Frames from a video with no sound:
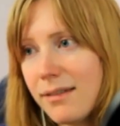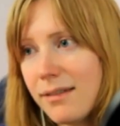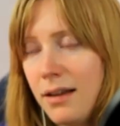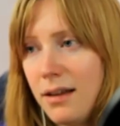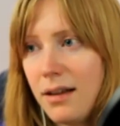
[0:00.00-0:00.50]

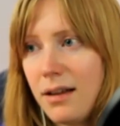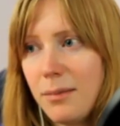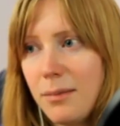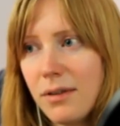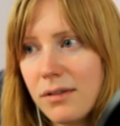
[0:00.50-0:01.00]
um,
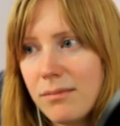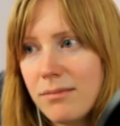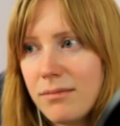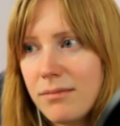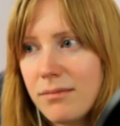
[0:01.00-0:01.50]
is
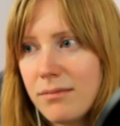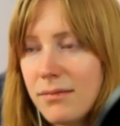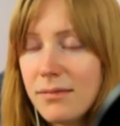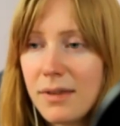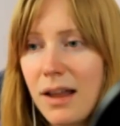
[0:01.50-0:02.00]

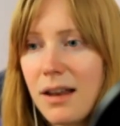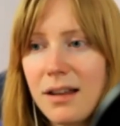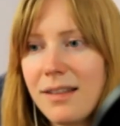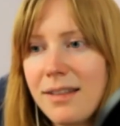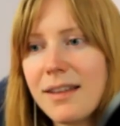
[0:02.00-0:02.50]
and
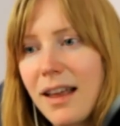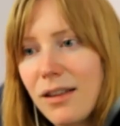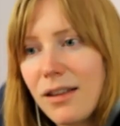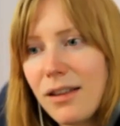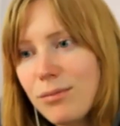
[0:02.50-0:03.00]
it's a
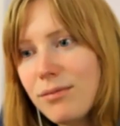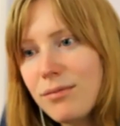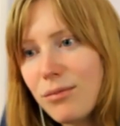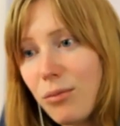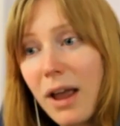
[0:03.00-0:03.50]
nice
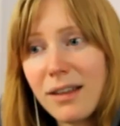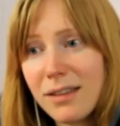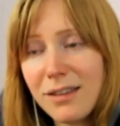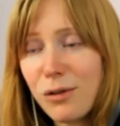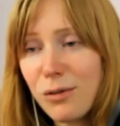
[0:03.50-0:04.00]
way to
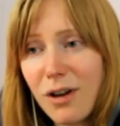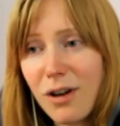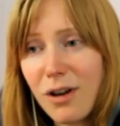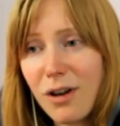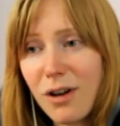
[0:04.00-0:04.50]
use
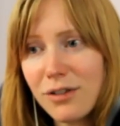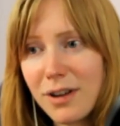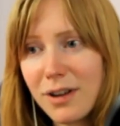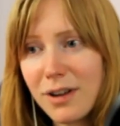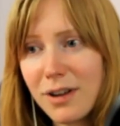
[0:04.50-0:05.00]
automation
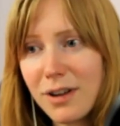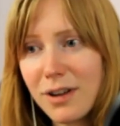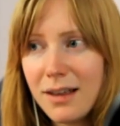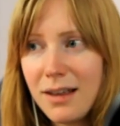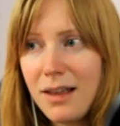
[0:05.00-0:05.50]

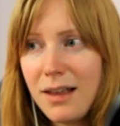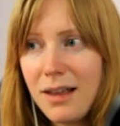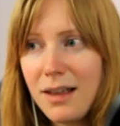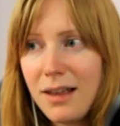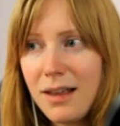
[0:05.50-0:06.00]
absolutely
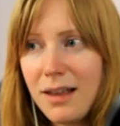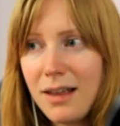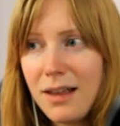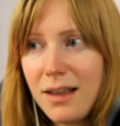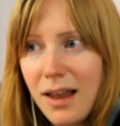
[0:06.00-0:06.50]

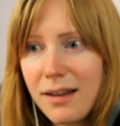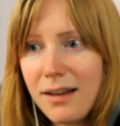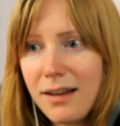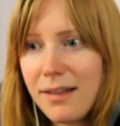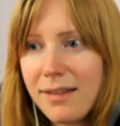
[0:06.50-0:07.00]

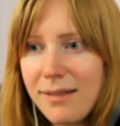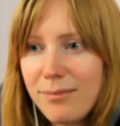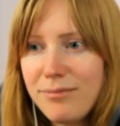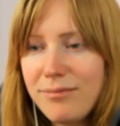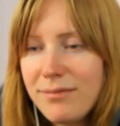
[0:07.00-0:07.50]
and
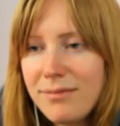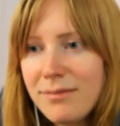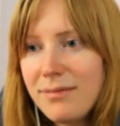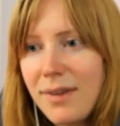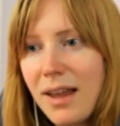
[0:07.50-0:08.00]
it's
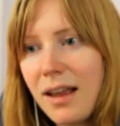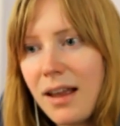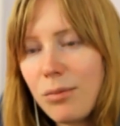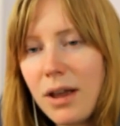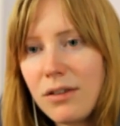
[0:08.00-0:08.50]
a nice
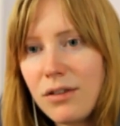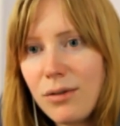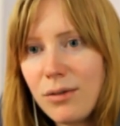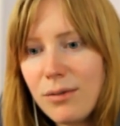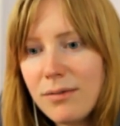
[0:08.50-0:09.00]
way to
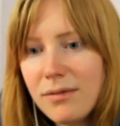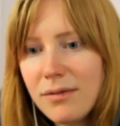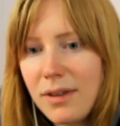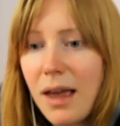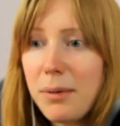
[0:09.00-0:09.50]

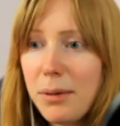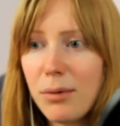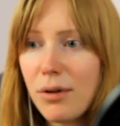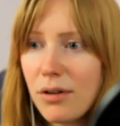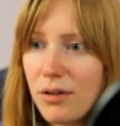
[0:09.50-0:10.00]
get people on
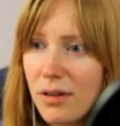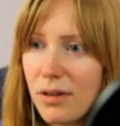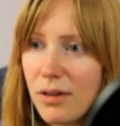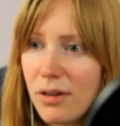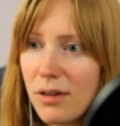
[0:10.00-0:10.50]
your
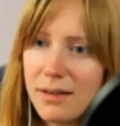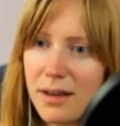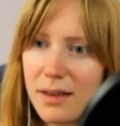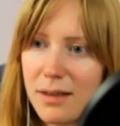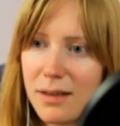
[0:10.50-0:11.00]
list get them
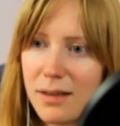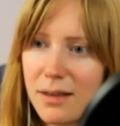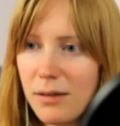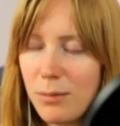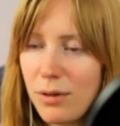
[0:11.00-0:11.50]
acquainted
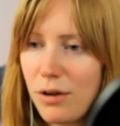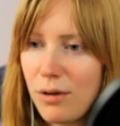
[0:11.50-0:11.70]
with you